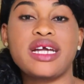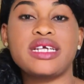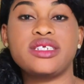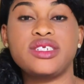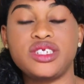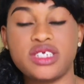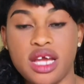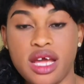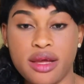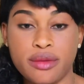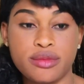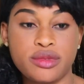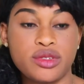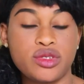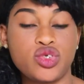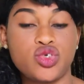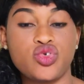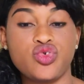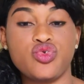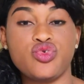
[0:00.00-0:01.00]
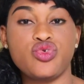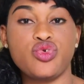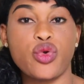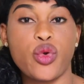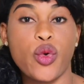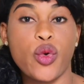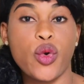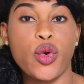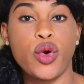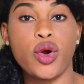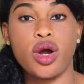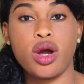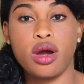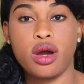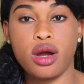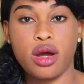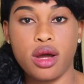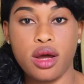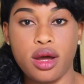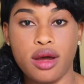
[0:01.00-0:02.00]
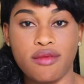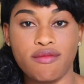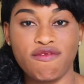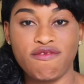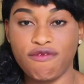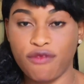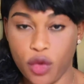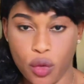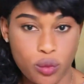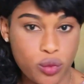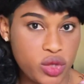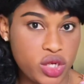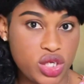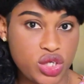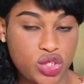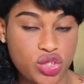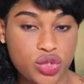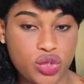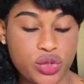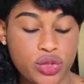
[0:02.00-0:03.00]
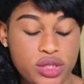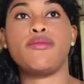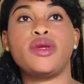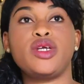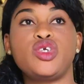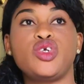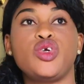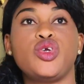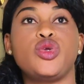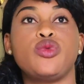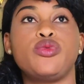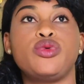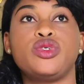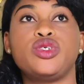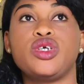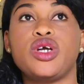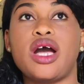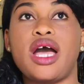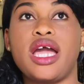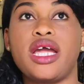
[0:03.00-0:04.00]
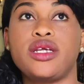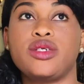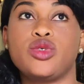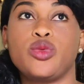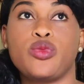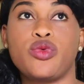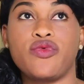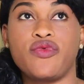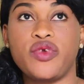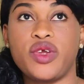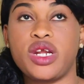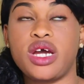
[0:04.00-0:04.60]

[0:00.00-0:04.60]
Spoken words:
germs to your formulation, make sure you put your isopropyl